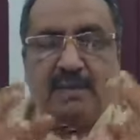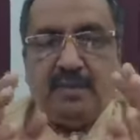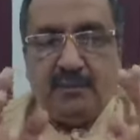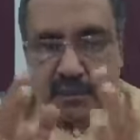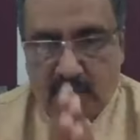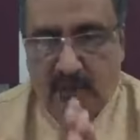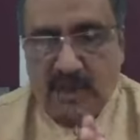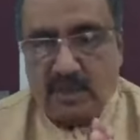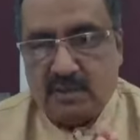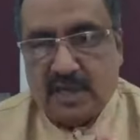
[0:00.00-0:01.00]
And before
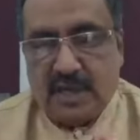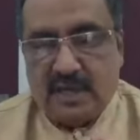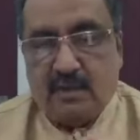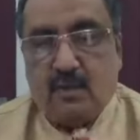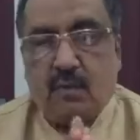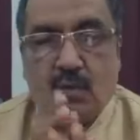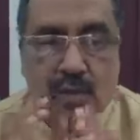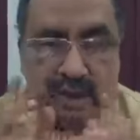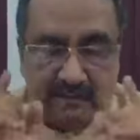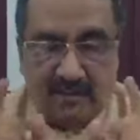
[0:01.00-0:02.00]
going to that,
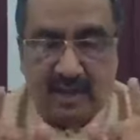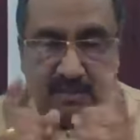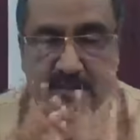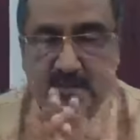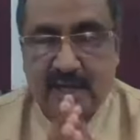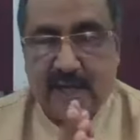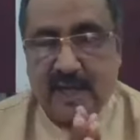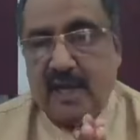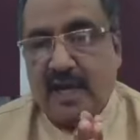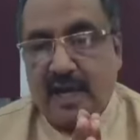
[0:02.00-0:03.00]
every
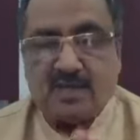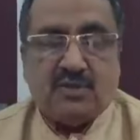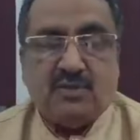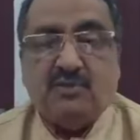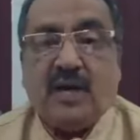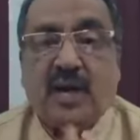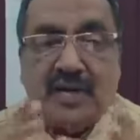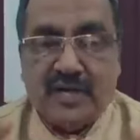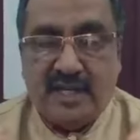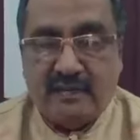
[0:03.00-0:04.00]
member has to
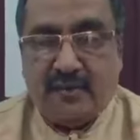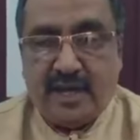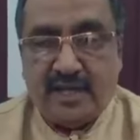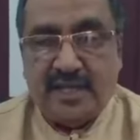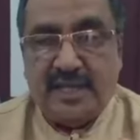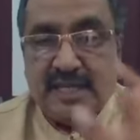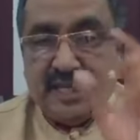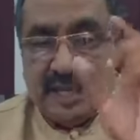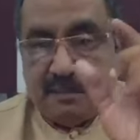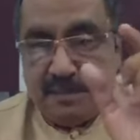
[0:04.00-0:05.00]
identify
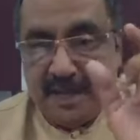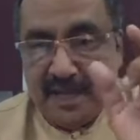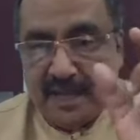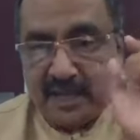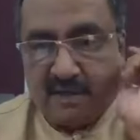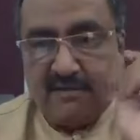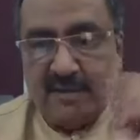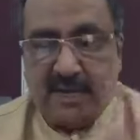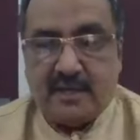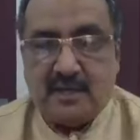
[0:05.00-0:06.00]
the NPA
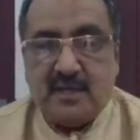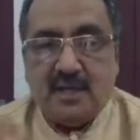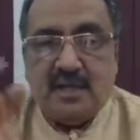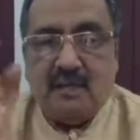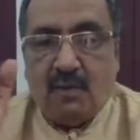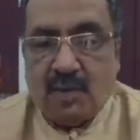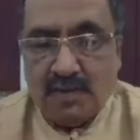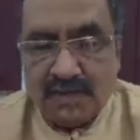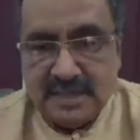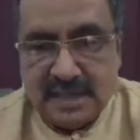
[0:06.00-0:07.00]
cutoff date.
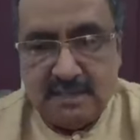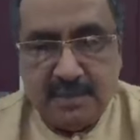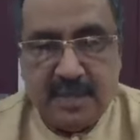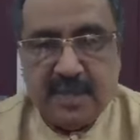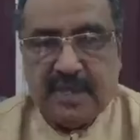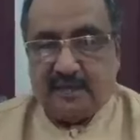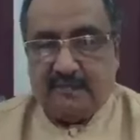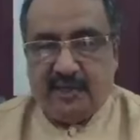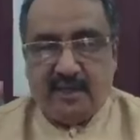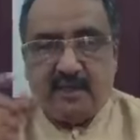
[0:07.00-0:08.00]
What is NPA
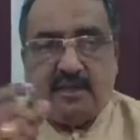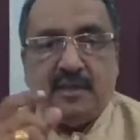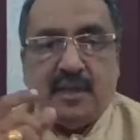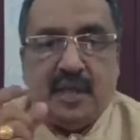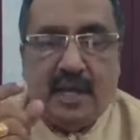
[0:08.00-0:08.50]
cutoff date?